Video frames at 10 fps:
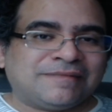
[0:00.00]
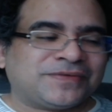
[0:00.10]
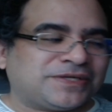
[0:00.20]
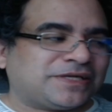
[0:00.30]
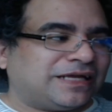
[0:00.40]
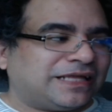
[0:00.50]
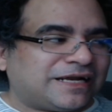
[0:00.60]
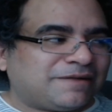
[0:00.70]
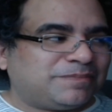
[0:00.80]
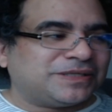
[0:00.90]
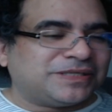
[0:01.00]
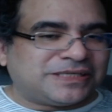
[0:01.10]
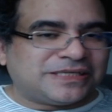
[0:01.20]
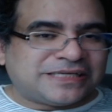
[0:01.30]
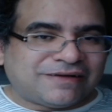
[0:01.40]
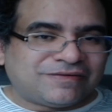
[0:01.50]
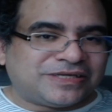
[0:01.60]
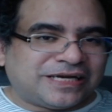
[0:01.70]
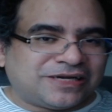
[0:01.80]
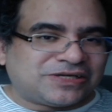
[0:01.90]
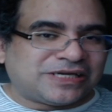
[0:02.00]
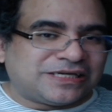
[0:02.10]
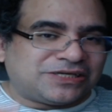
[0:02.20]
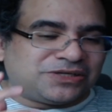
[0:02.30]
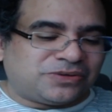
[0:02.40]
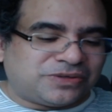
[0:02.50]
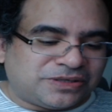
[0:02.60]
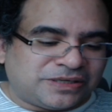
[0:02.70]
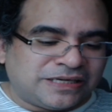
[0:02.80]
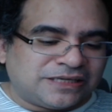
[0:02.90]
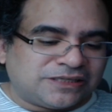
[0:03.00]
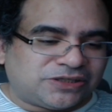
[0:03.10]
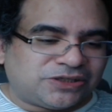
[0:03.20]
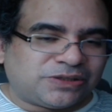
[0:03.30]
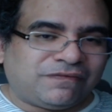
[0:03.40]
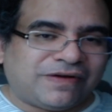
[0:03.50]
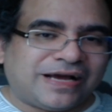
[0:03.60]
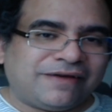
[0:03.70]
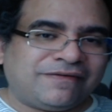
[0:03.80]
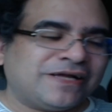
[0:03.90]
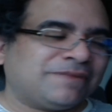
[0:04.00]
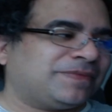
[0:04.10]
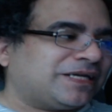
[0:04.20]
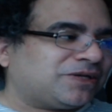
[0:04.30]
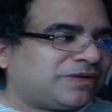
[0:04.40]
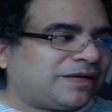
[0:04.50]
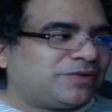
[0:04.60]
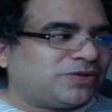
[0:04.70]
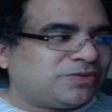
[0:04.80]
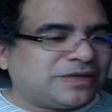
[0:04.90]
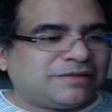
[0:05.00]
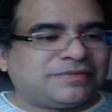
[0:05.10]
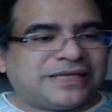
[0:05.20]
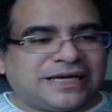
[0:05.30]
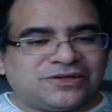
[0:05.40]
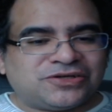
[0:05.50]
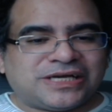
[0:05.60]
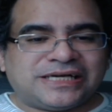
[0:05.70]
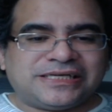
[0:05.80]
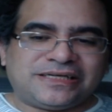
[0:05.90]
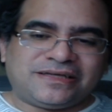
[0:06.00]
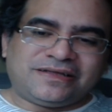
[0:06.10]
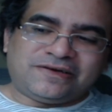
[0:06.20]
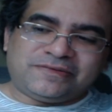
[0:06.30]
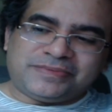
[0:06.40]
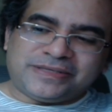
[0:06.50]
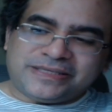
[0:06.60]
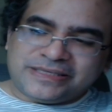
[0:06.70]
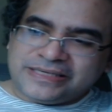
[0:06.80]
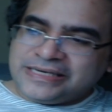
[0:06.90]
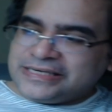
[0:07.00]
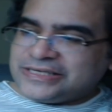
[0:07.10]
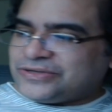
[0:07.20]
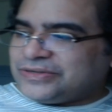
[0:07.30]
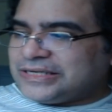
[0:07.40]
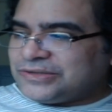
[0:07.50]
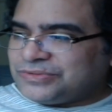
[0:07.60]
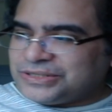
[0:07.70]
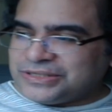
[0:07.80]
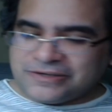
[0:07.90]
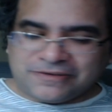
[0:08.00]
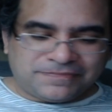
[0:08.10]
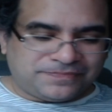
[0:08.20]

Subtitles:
So a lot of businesses have to downsize in order to survive. That's what I'm doing. I'm downsizing a little bit. So that's what's up.